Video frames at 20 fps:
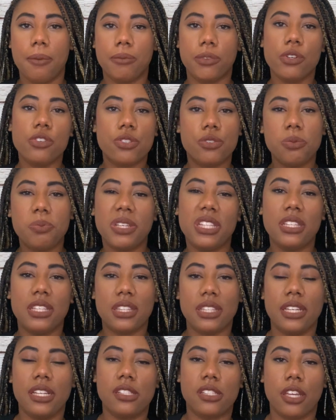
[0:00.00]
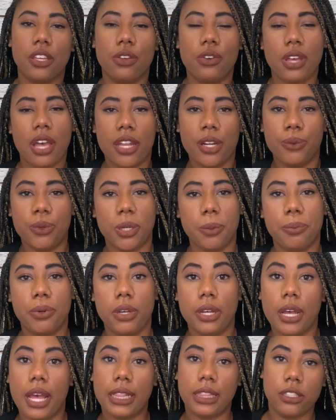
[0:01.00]
Those would be the things that you kind of want to
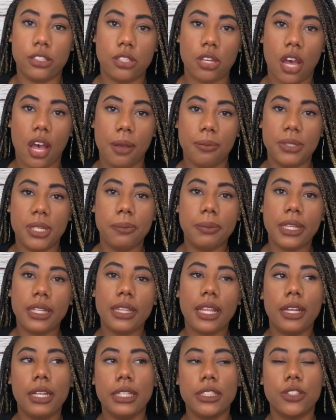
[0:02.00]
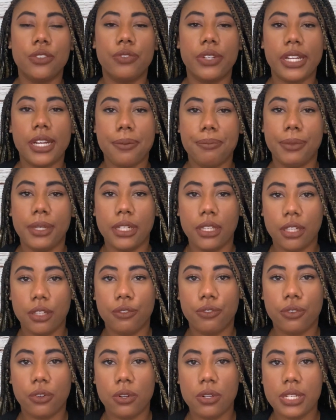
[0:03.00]
put at the top. Something that is very
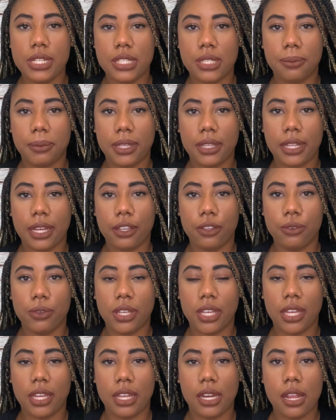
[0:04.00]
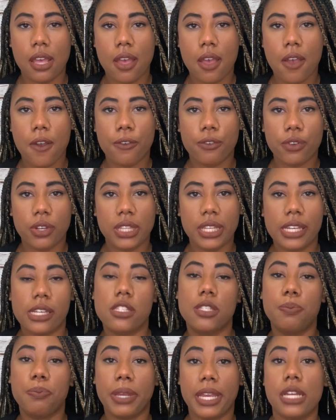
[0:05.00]
meaningful and something that you can really
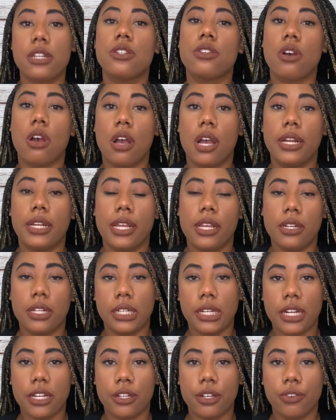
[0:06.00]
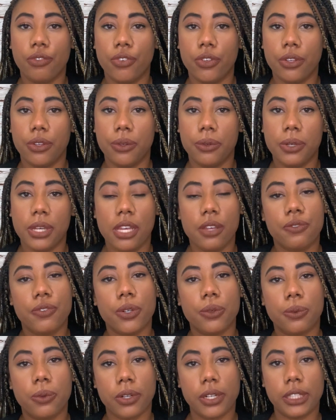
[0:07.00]
expand on in an interview if
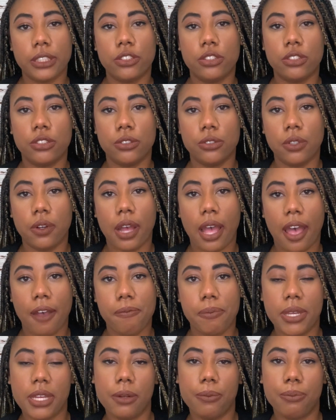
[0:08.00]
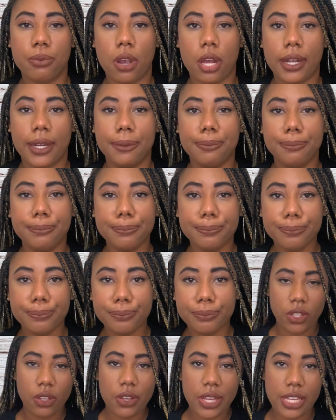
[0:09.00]
it were to have been brought up.
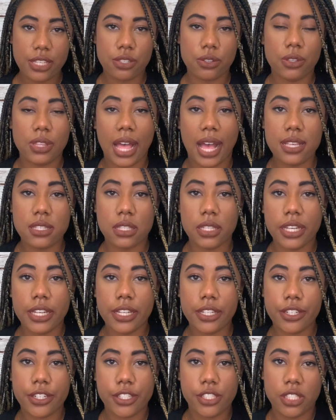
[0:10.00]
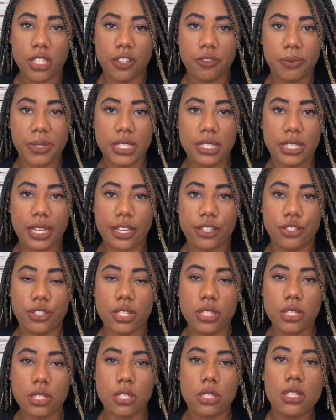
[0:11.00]
Okay, so lastly, in your achievement
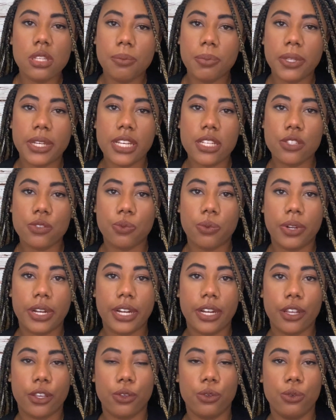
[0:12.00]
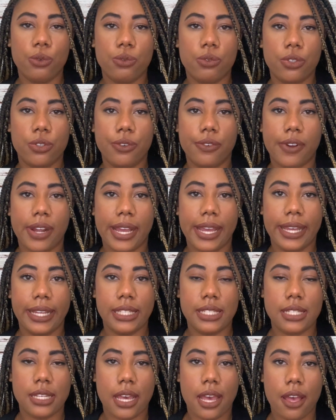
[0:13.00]
section, this is a place where you would
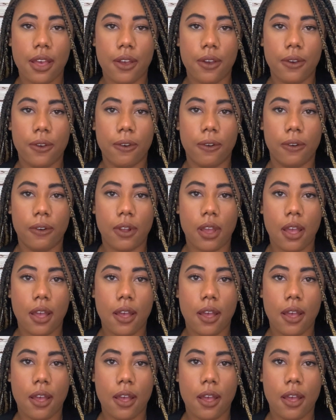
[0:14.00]
write down